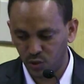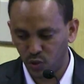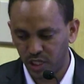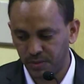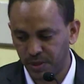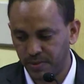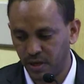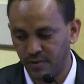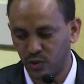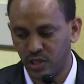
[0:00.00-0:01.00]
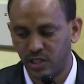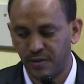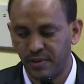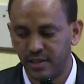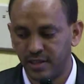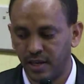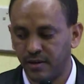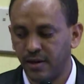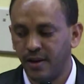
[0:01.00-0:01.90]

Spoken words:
towards people living with HIV/AIDS are